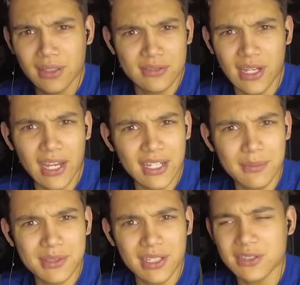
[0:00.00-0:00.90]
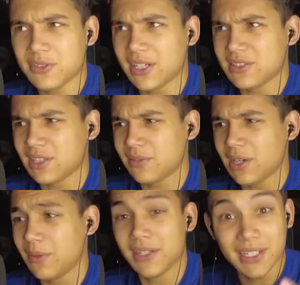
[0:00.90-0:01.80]
I keep saying track instead of
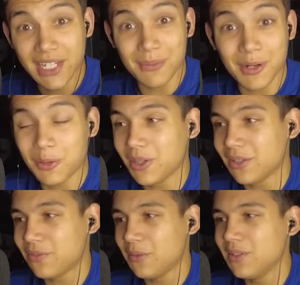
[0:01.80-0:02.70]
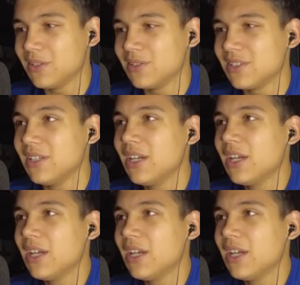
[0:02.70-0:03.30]
camera. The camera will get very dirty.